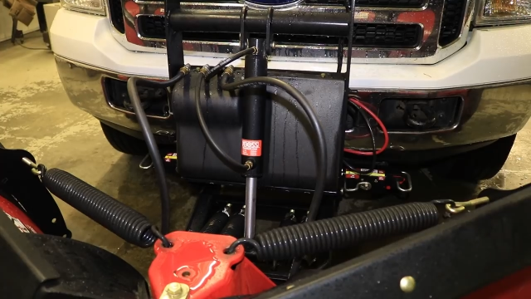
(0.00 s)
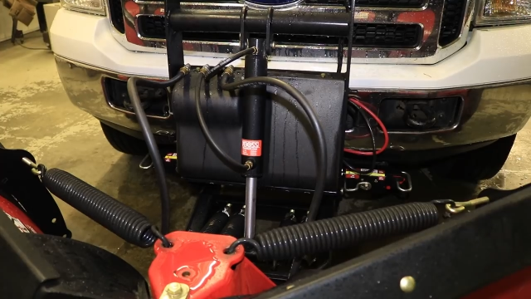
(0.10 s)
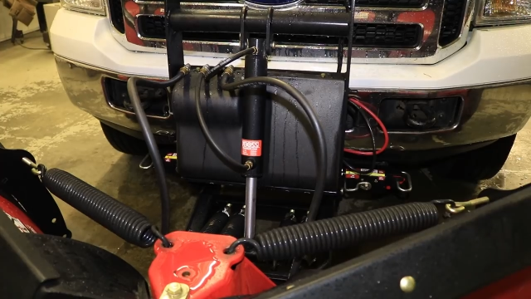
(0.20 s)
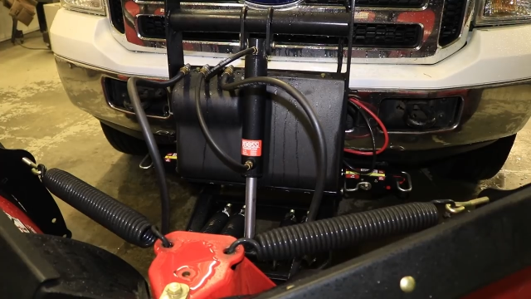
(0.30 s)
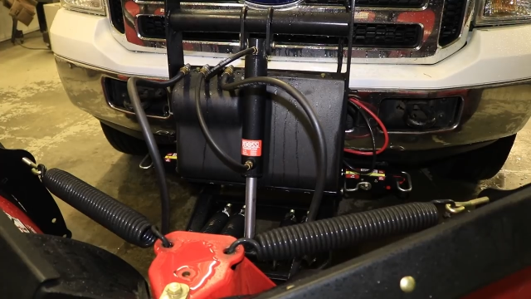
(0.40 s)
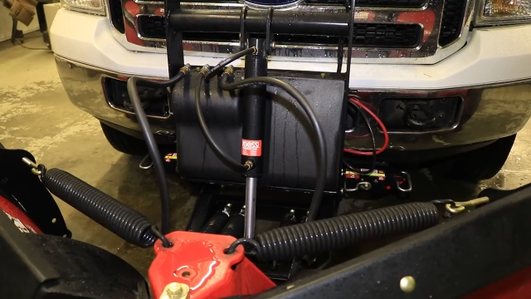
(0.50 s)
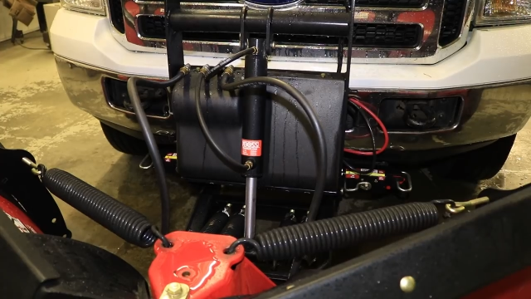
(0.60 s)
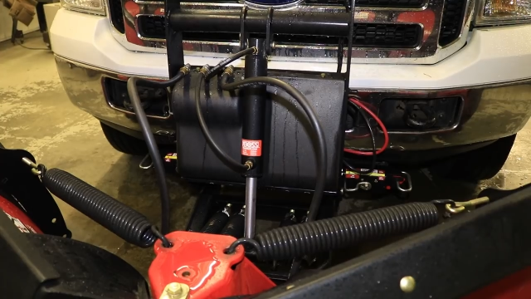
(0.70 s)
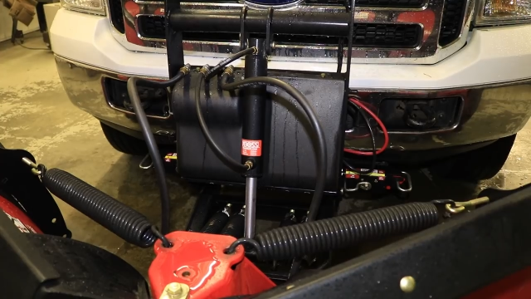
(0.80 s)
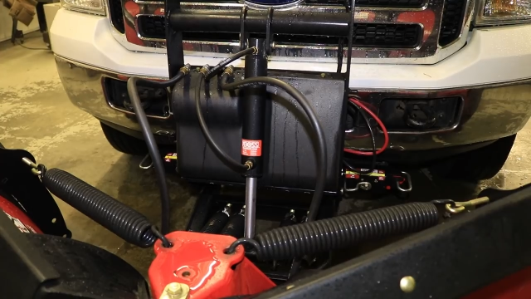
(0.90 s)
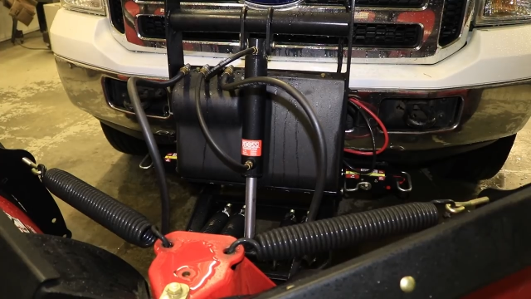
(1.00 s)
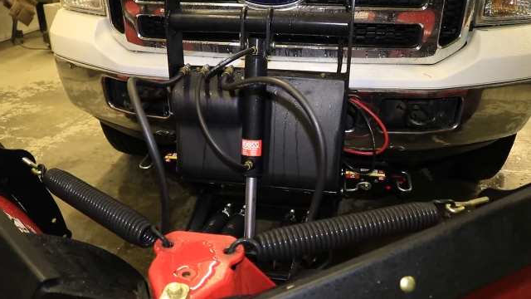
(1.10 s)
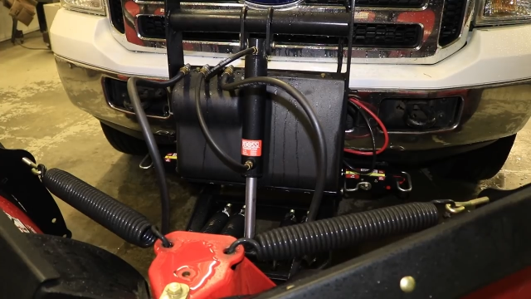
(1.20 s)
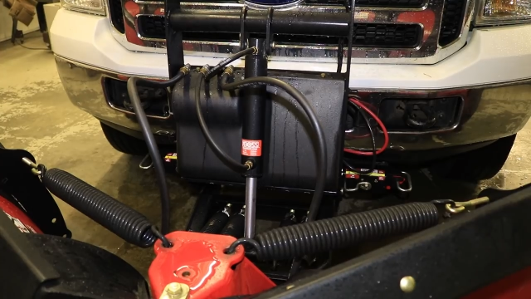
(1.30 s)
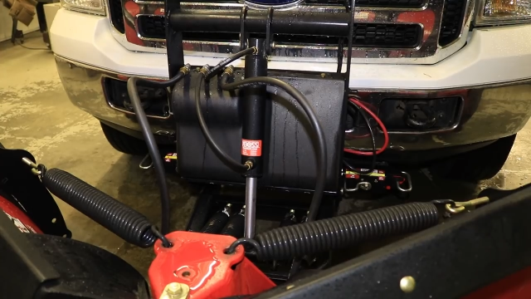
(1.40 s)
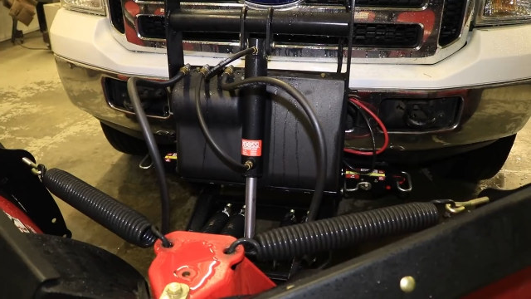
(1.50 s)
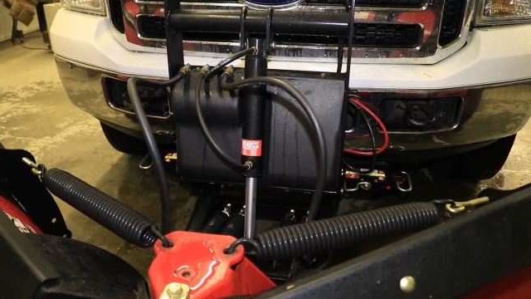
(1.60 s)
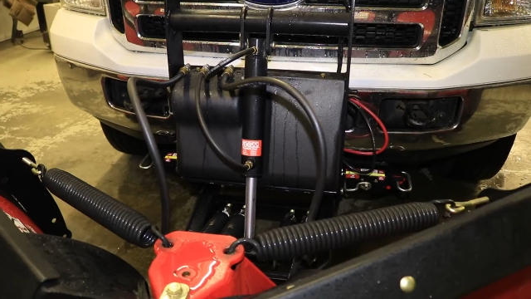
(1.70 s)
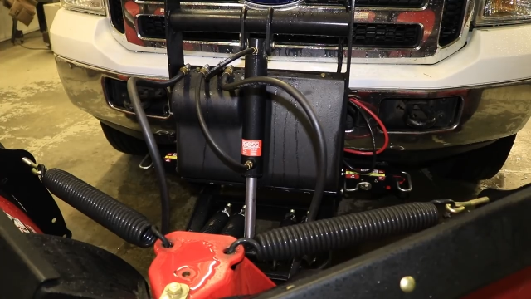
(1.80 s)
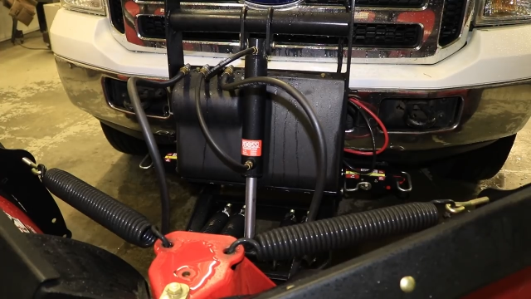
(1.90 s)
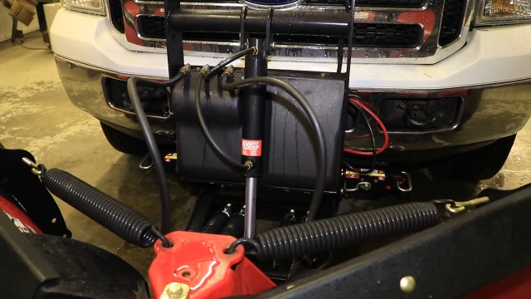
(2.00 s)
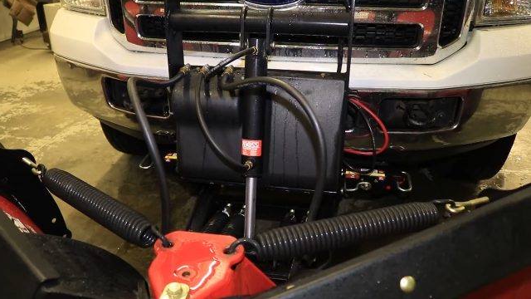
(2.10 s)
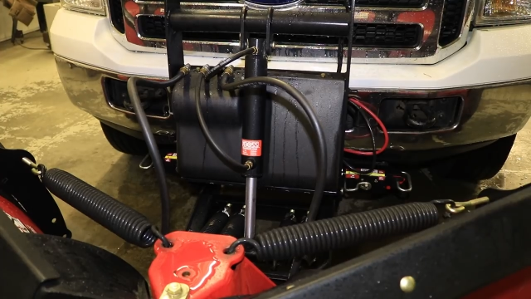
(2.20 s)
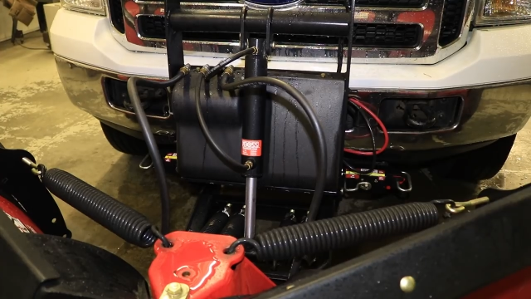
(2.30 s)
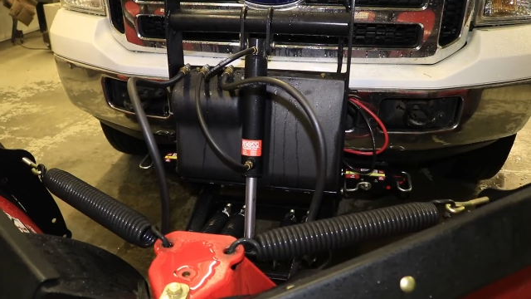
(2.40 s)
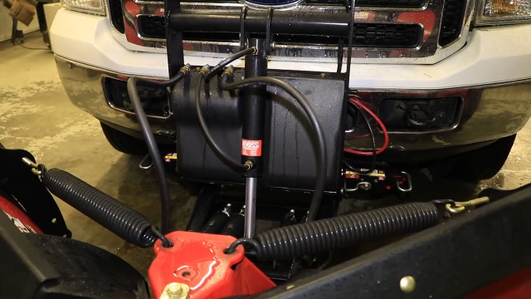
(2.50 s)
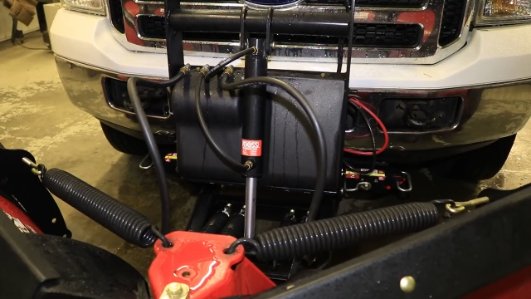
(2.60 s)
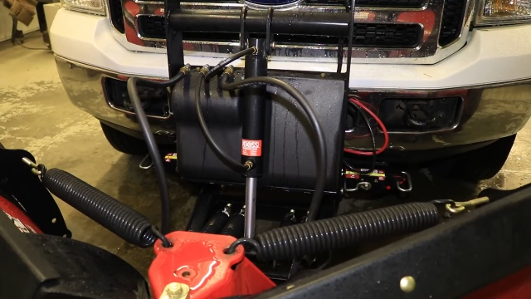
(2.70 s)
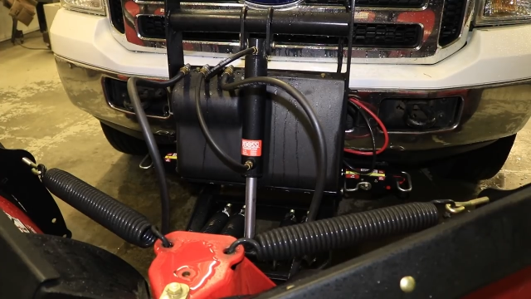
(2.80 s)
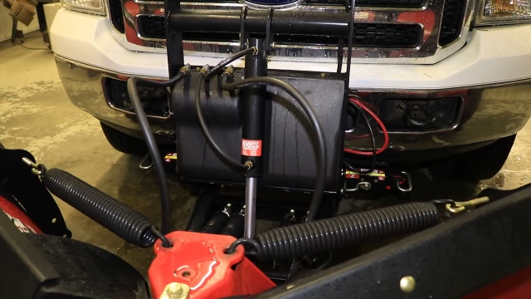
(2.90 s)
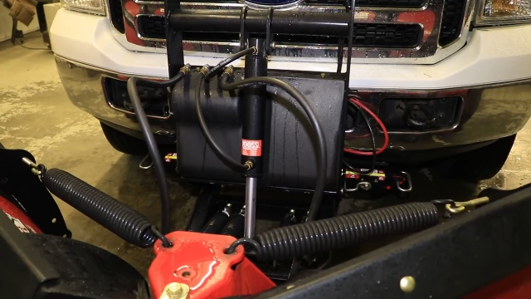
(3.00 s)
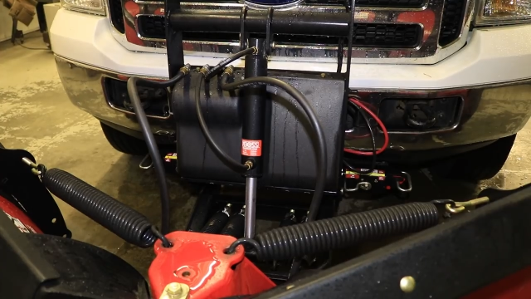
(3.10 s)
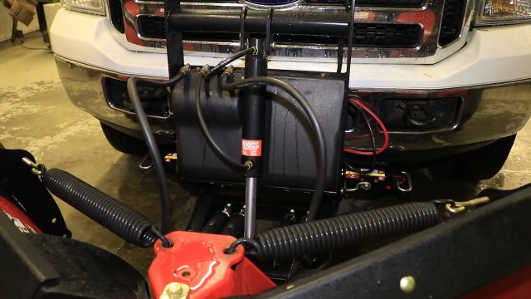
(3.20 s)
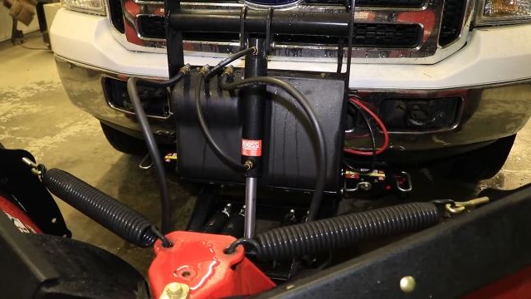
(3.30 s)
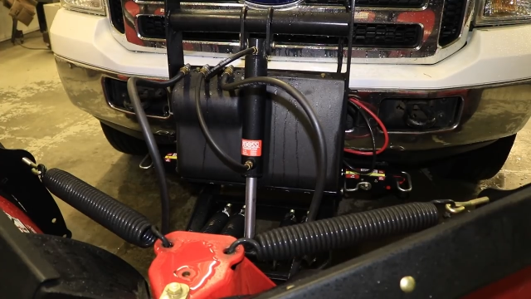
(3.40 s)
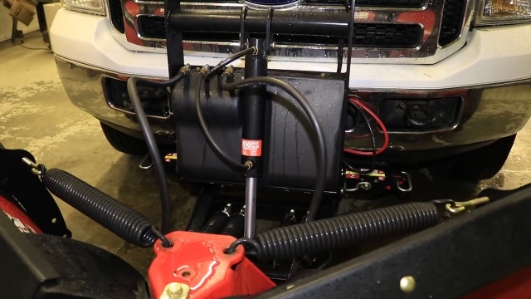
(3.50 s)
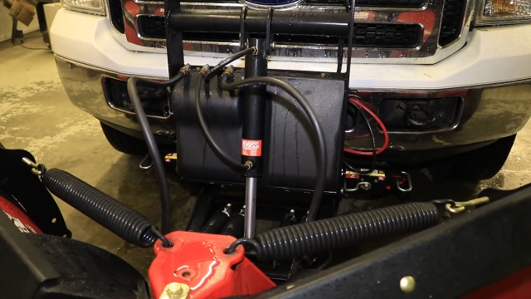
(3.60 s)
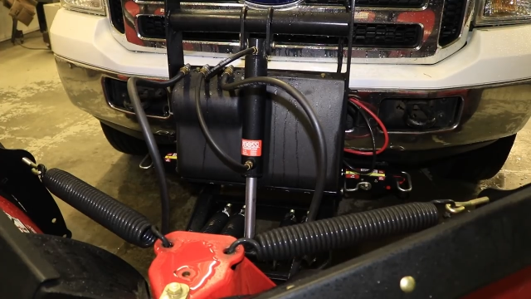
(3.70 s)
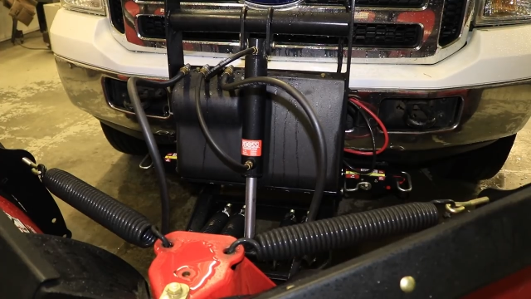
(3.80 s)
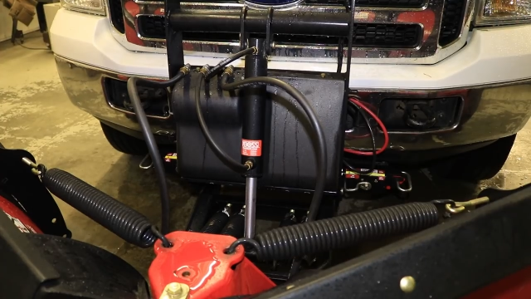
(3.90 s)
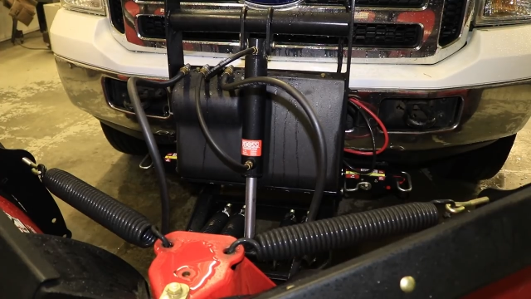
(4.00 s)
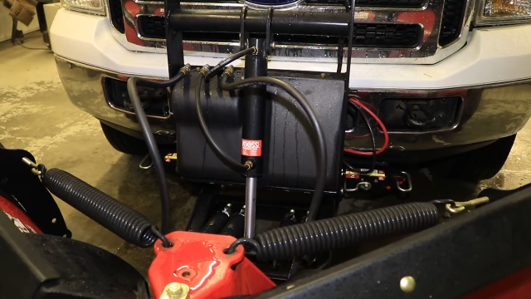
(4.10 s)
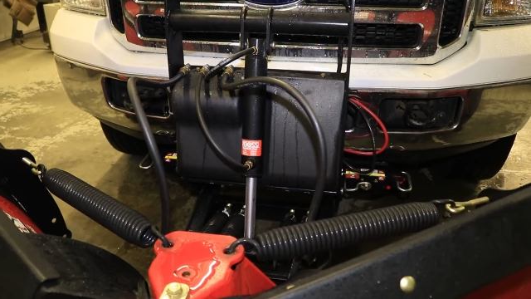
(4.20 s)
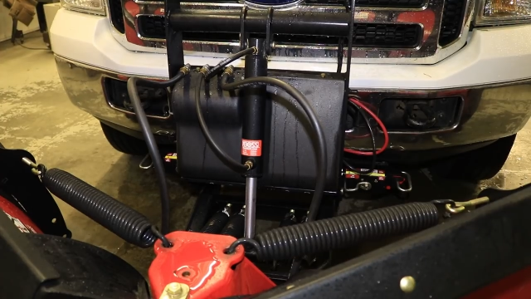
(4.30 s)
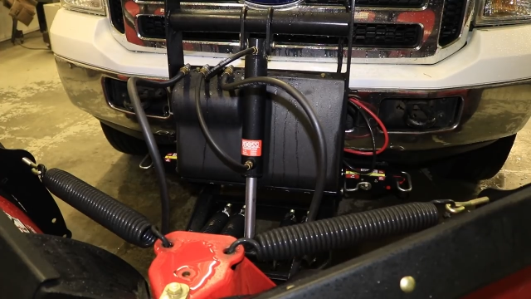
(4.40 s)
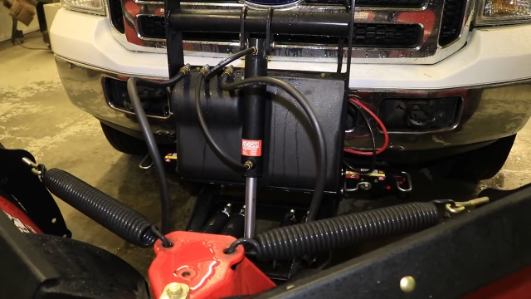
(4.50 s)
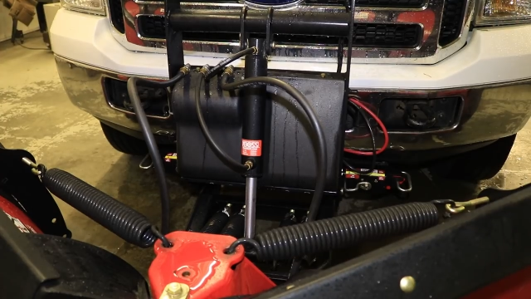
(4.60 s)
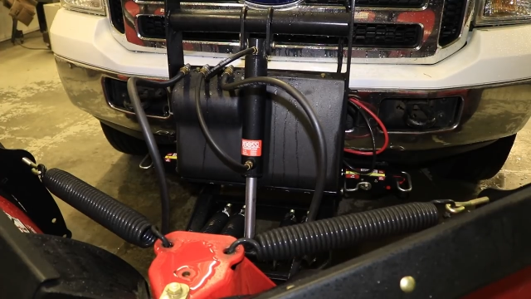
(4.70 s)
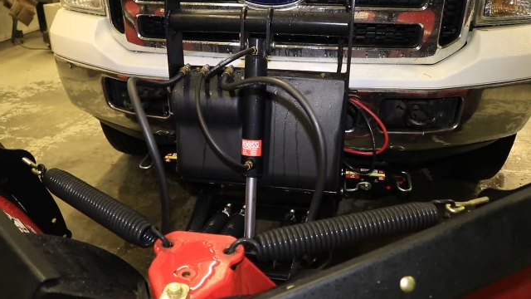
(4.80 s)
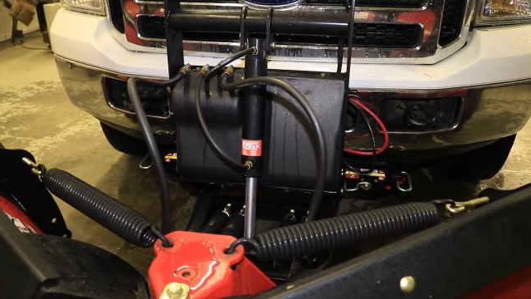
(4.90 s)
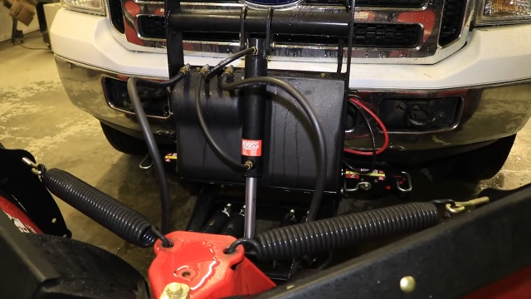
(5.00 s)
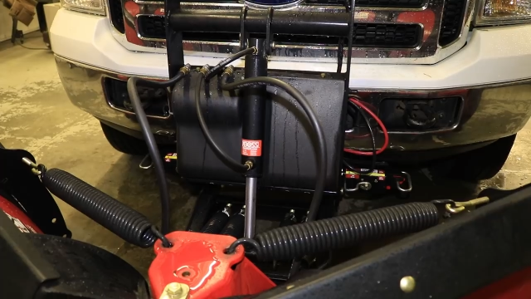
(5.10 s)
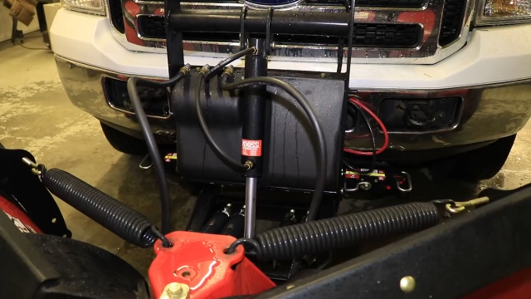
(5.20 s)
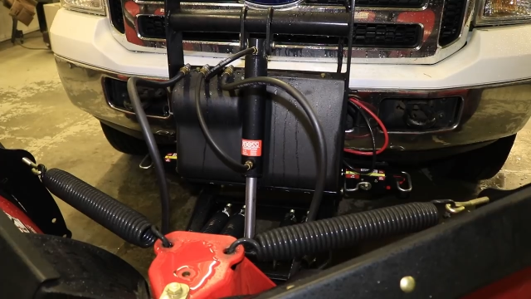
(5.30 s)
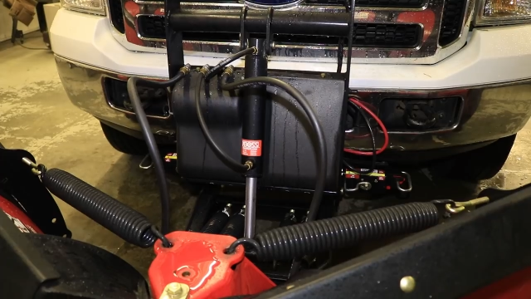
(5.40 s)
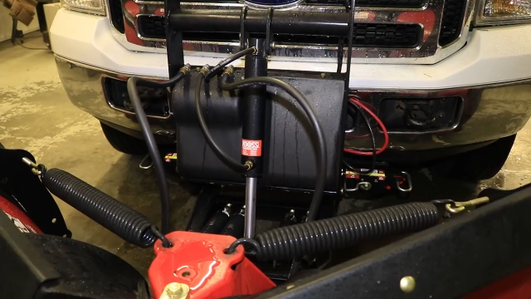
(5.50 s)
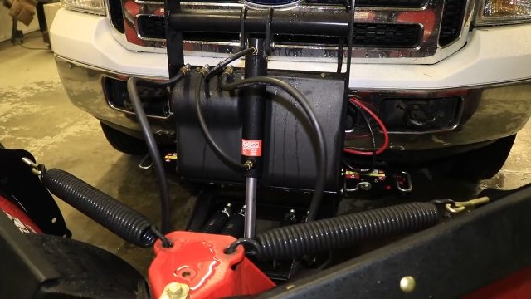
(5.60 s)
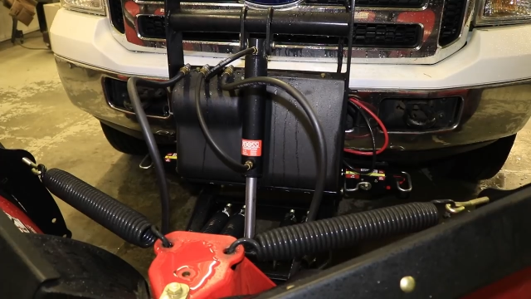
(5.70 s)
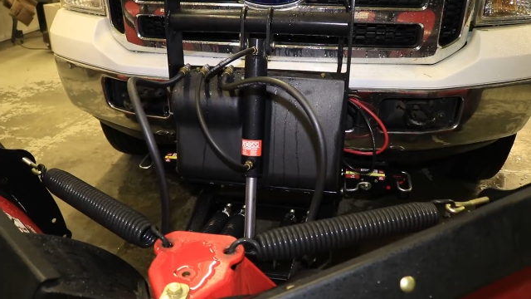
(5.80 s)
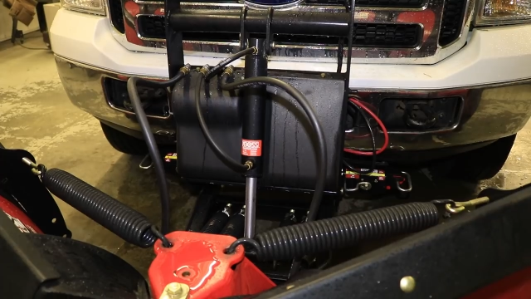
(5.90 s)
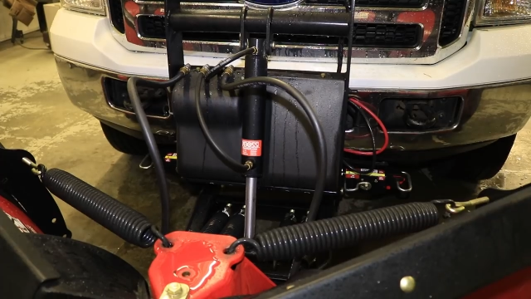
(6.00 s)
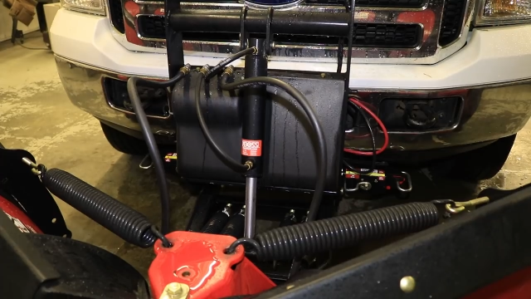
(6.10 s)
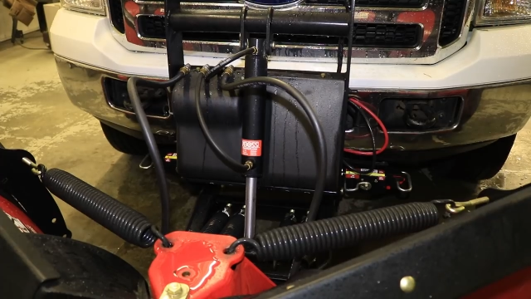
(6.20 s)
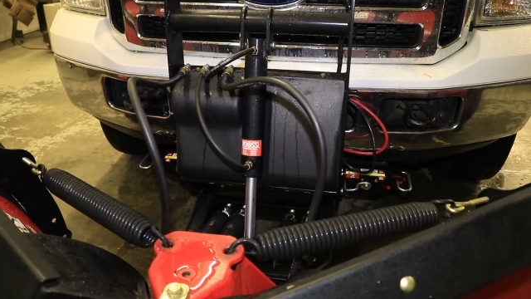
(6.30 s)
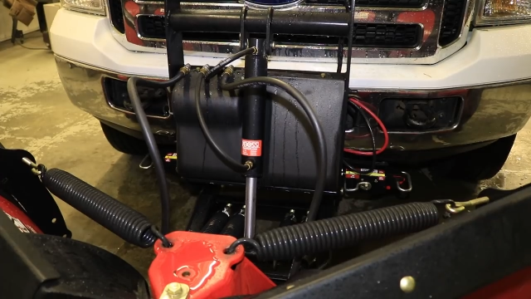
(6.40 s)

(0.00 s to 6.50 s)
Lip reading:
Nobody's mouth can be seen.